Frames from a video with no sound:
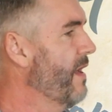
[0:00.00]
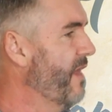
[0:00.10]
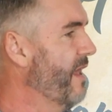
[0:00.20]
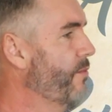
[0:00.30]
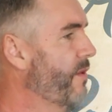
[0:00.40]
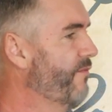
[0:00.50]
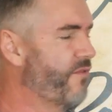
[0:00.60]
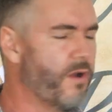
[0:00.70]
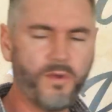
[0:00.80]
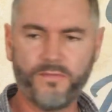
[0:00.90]
They were
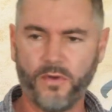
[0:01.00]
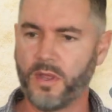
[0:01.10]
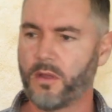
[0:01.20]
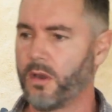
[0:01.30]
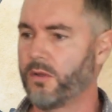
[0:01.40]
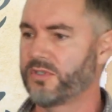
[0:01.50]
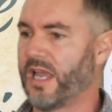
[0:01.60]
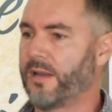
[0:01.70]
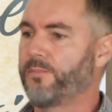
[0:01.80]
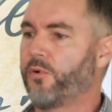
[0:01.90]
very, very close.
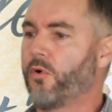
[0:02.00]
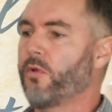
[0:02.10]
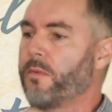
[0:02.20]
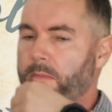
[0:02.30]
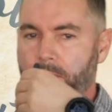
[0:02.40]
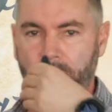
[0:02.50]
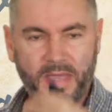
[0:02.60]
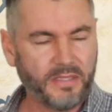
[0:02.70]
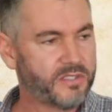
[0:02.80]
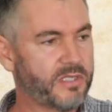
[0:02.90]
And Paul
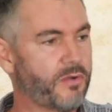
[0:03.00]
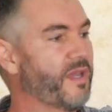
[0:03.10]
mentored,